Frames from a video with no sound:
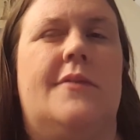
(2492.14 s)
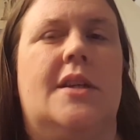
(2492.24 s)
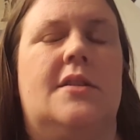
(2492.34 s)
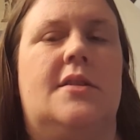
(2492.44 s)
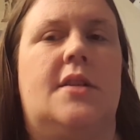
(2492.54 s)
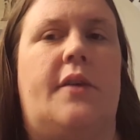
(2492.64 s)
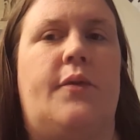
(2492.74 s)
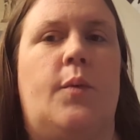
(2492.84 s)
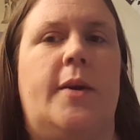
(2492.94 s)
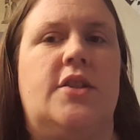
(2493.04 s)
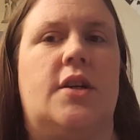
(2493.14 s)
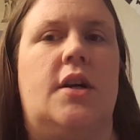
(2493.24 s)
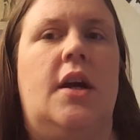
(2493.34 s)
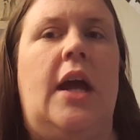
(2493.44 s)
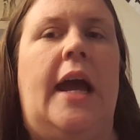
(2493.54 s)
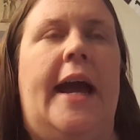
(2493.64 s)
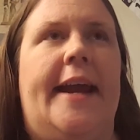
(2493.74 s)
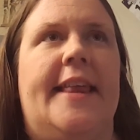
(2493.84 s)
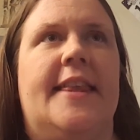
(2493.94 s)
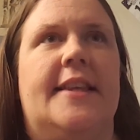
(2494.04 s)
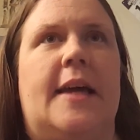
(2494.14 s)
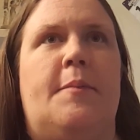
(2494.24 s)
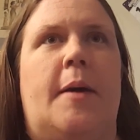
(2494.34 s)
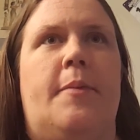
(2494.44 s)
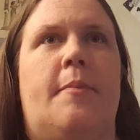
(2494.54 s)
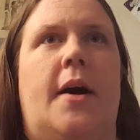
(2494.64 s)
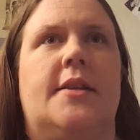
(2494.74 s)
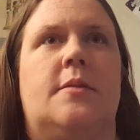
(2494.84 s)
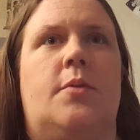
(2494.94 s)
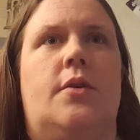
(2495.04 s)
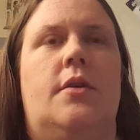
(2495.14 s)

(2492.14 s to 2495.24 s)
stuff for winter? And I think that might be possible.